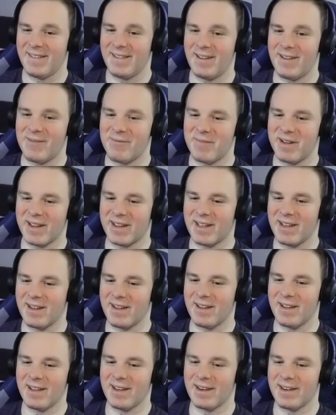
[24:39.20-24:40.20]
Oh my
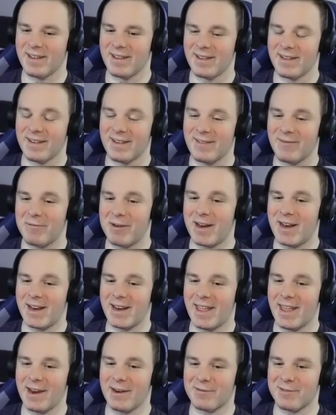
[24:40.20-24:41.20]
God. We need
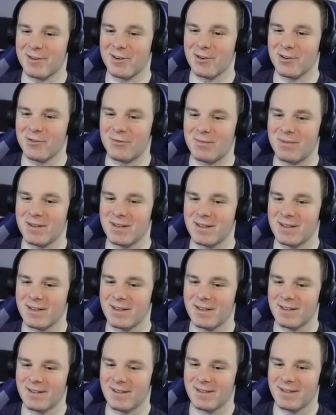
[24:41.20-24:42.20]
to get a room.
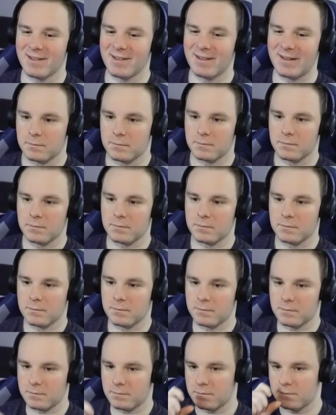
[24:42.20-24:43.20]
You got a
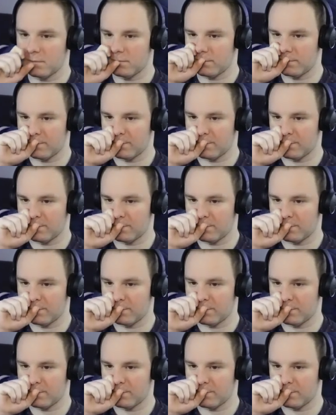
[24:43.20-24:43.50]
name?